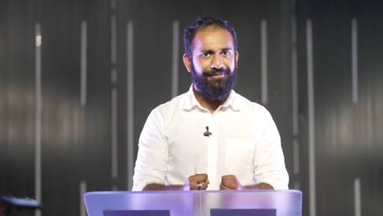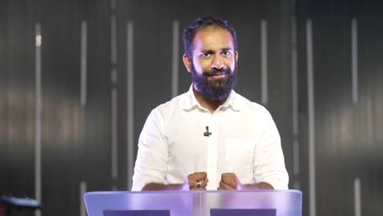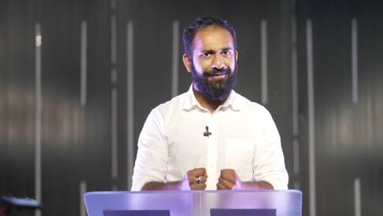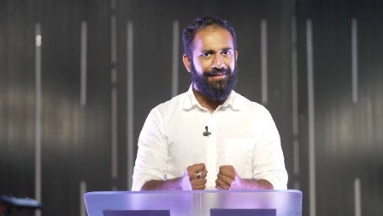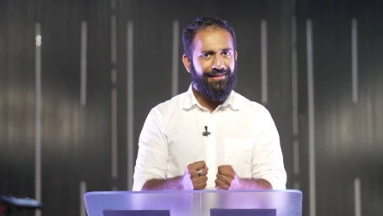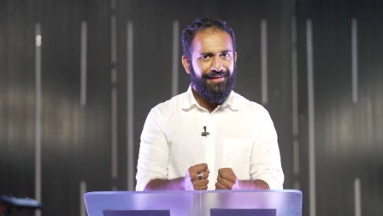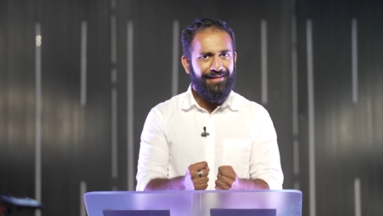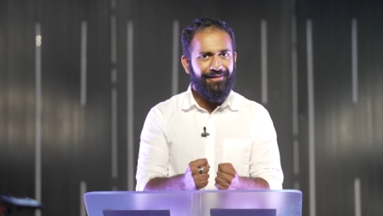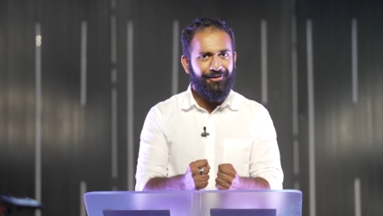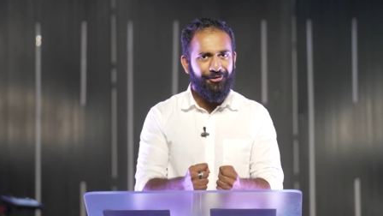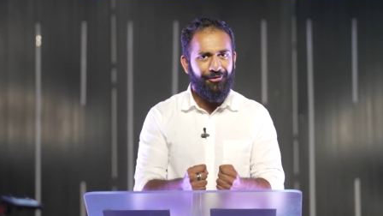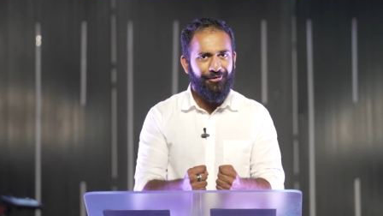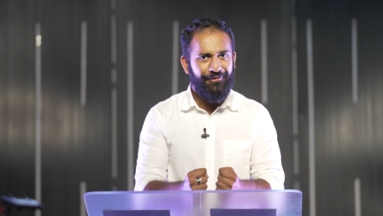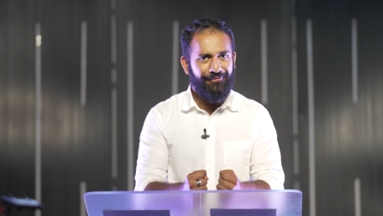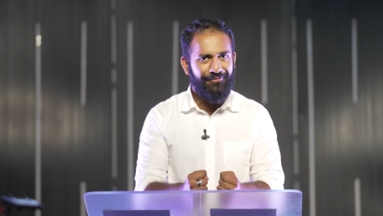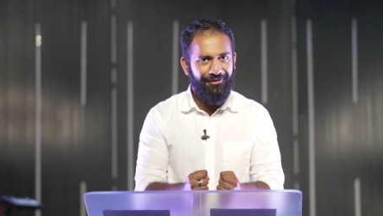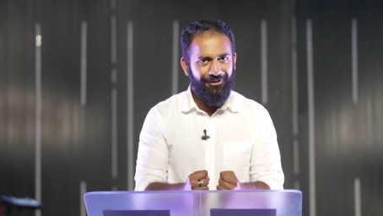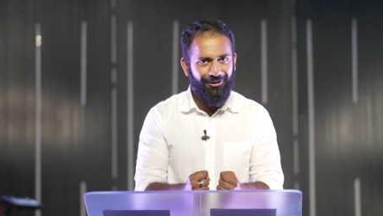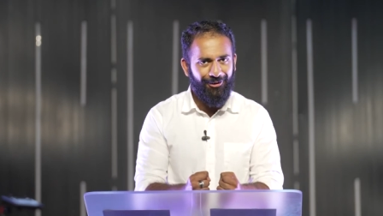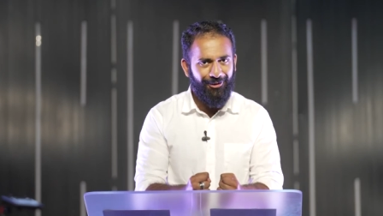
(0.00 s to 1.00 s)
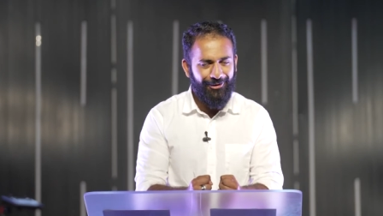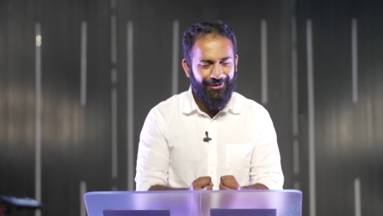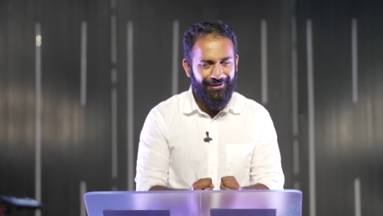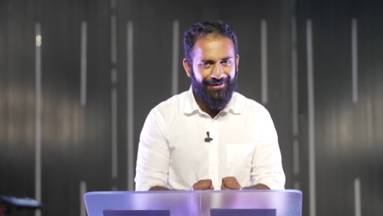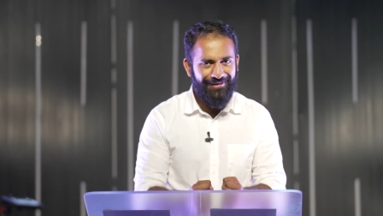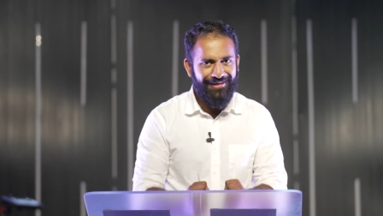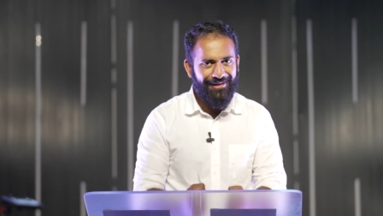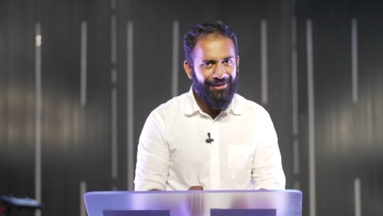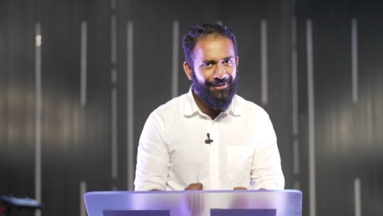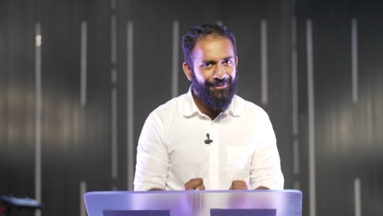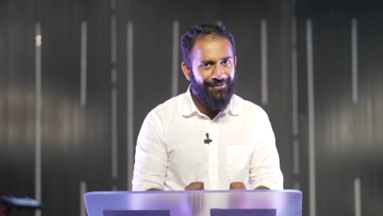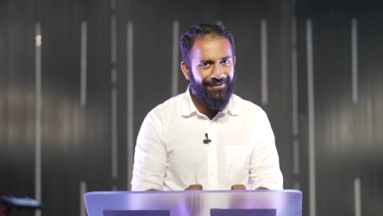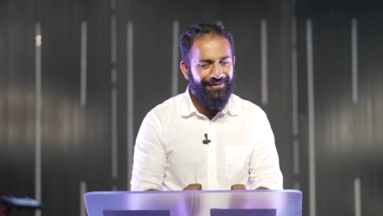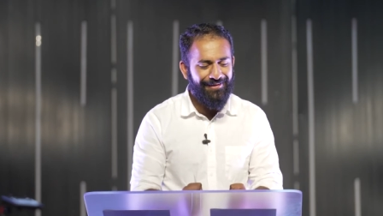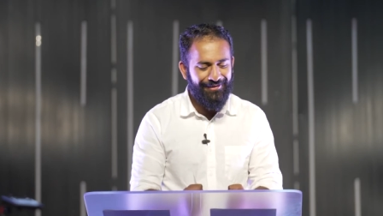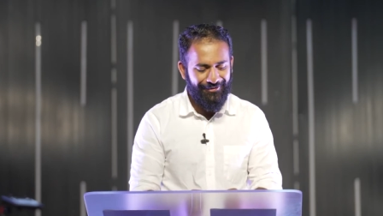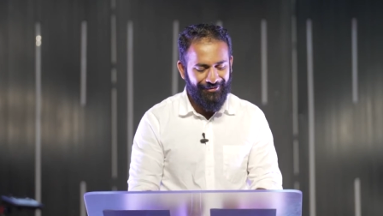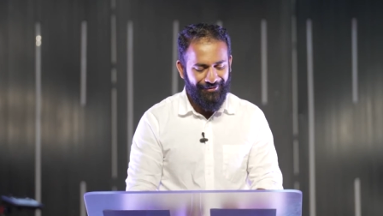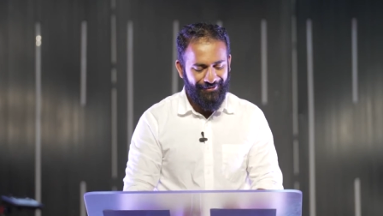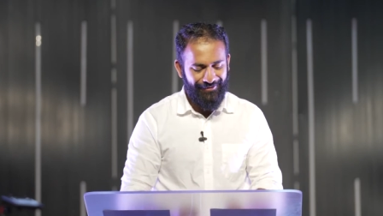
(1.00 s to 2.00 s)
the letter of the law,
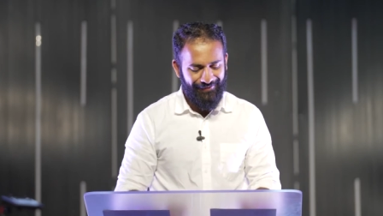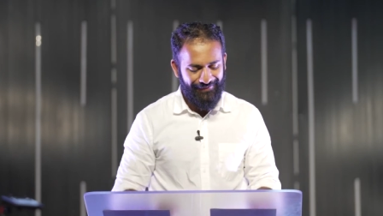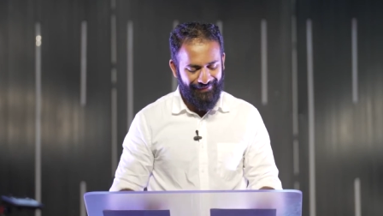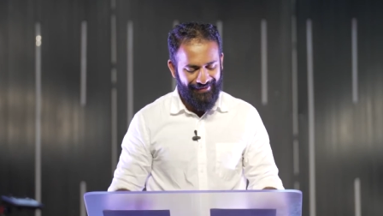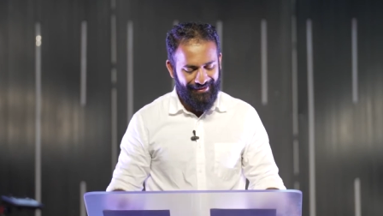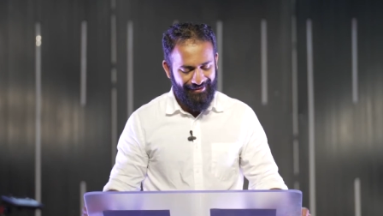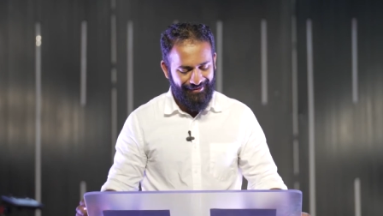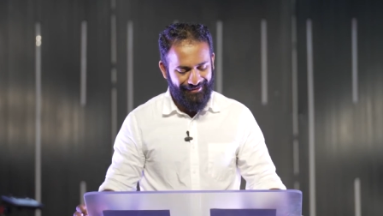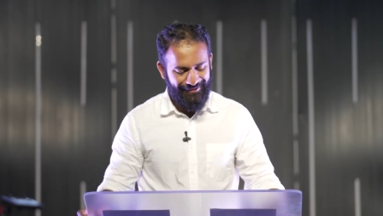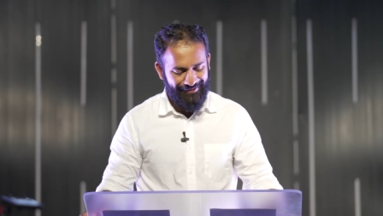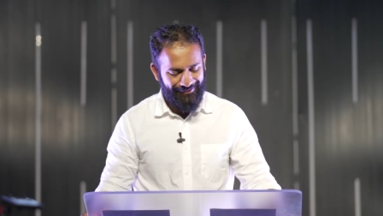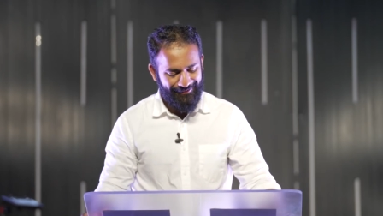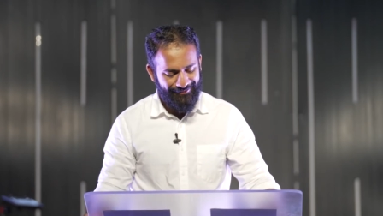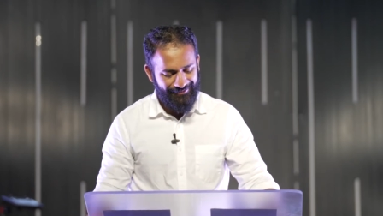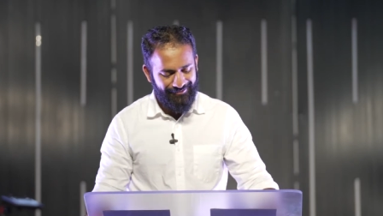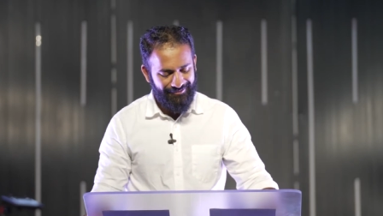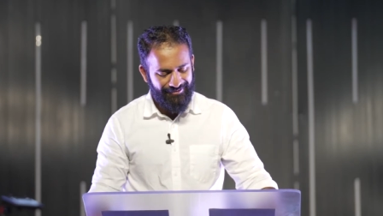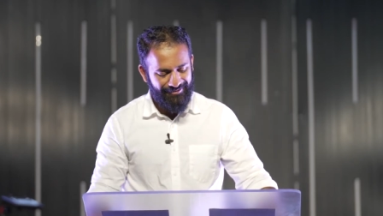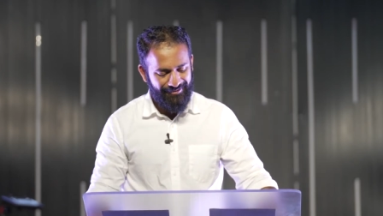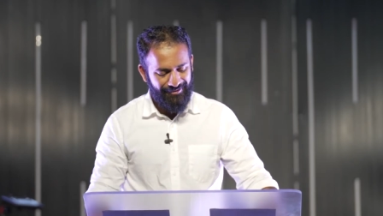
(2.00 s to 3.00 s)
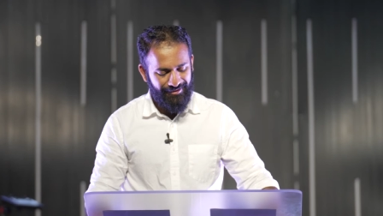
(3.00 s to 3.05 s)
carrying all of that out.